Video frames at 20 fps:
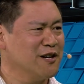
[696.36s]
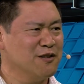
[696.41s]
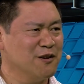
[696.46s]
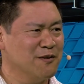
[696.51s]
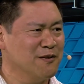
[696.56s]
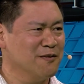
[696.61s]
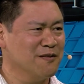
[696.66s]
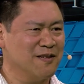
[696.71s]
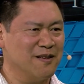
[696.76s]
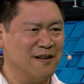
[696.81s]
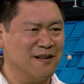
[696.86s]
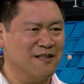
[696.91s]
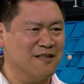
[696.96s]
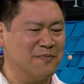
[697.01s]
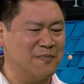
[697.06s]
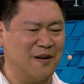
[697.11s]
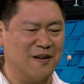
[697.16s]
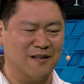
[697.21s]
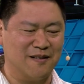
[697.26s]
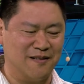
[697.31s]
know those things,
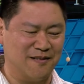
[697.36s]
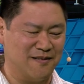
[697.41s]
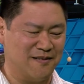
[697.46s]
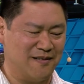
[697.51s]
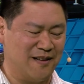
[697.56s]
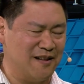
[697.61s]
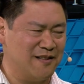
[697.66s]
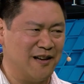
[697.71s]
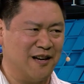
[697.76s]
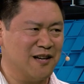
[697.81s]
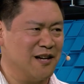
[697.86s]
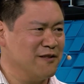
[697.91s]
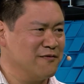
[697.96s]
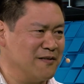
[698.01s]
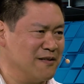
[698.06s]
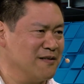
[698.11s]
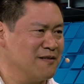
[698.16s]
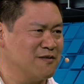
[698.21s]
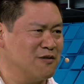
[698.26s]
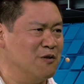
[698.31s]
but they take care of
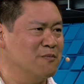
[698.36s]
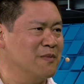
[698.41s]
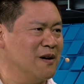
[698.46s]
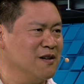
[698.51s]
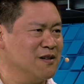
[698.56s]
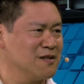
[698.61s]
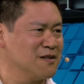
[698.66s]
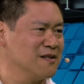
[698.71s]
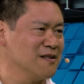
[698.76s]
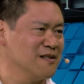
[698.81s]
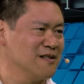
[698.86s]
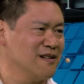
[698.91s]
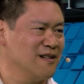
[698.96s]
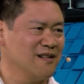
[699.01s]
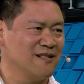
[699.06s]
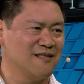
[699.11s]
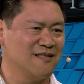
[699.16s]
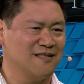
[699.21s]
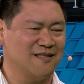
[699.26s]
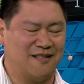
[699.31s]
it so much.
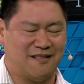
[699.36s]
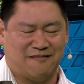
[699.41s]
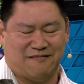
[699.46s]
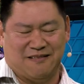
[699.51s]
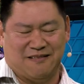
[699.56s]
It's like